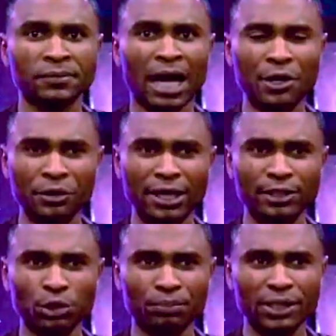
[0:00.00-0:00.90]
Are you
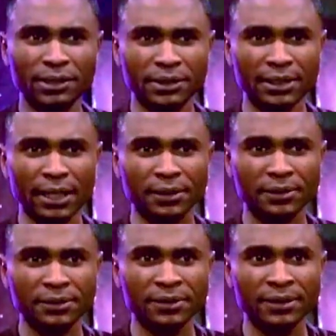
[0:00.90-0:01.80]
ready to pray this night?
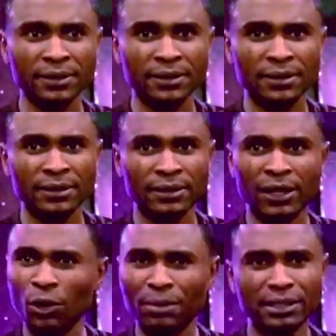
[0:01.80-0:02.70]

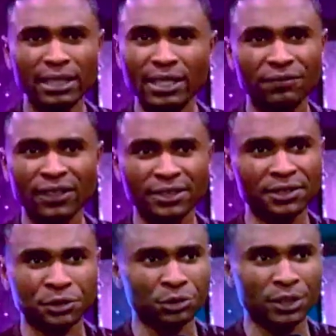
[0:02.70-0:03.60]
There will be
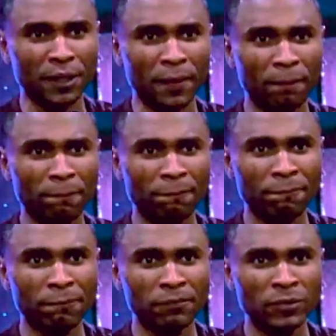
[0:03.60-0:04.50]
deliverances today.
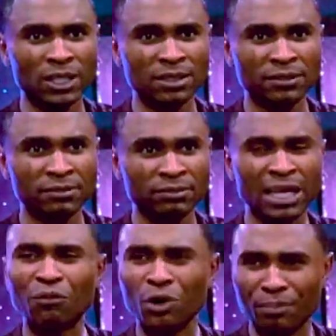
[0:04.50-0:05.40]

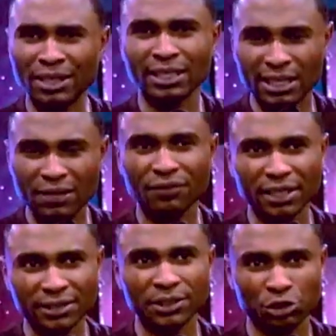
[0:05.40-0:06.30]
There will be
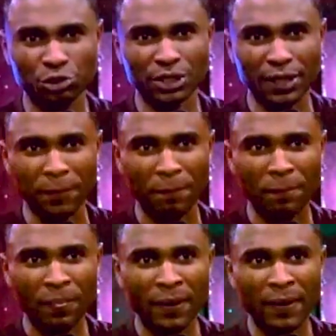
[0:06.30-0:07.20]
deliverances today.
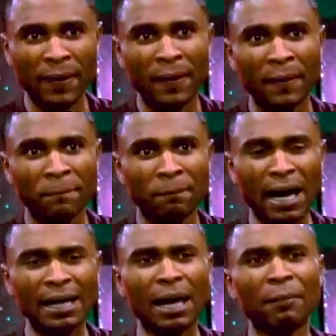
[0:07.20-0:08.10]

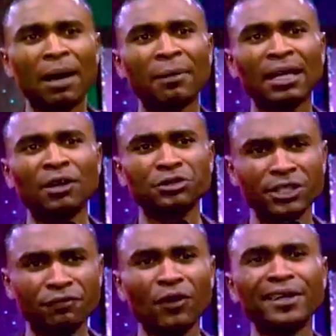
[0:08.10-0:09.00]
And I'm
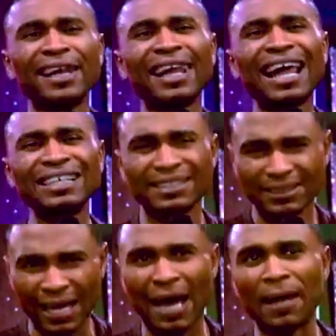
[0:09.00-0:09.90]
announcing for the
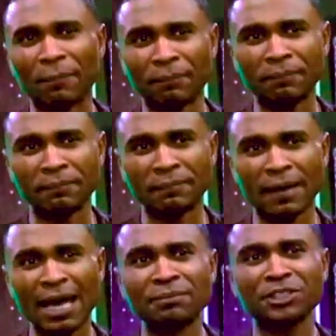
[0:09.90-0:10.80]
last time,
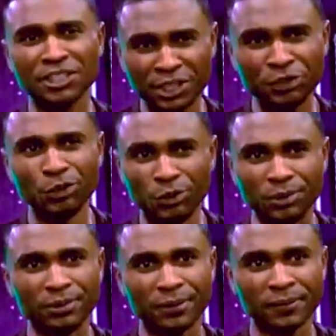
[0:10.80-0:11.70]
I have seen
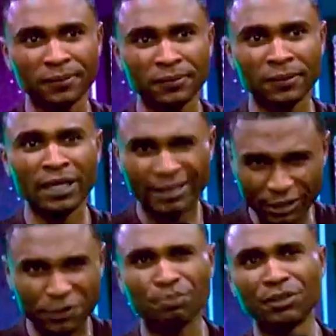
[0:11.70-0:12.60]
you in
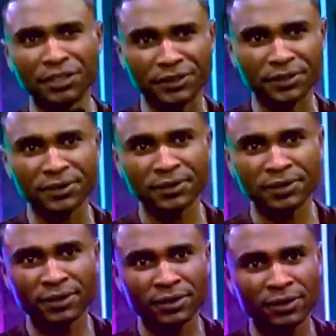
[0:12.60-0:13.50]
the spirit.
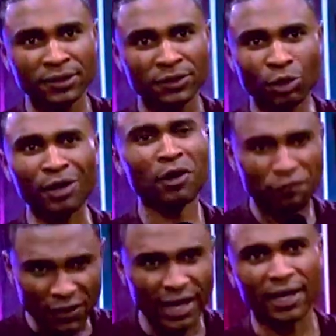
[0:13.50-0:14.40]
You are
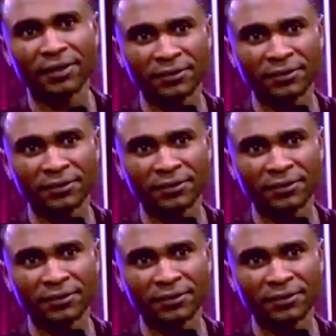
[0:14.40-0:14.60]
not fair.